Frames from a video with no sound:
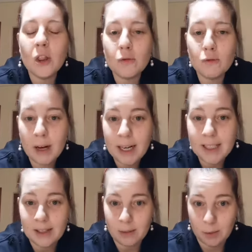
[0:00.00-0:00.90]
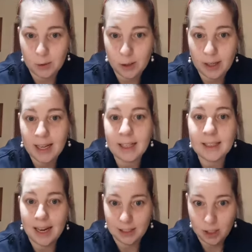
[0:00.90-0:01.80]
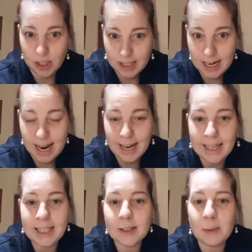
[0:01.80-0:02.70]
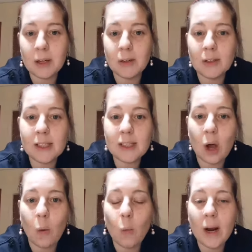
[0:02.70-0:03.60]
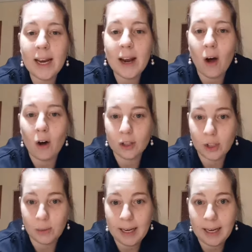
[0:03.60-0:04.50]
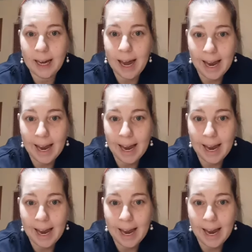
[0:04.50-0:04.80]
The reason I'm not doing it today is because we are doing